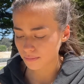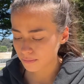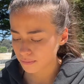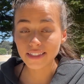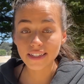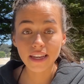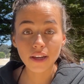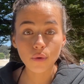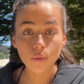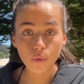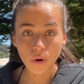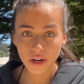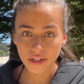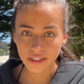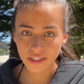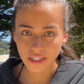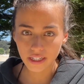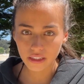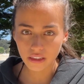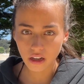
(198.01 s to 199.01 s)
Take 1
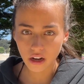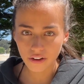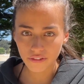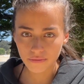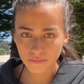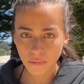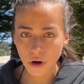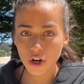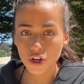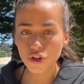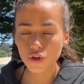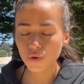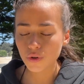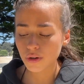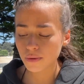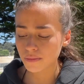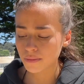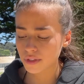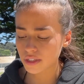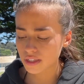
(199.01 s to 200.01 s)
kilo of
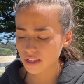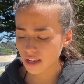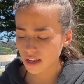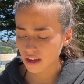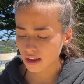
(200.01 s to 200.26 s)
mushrooms.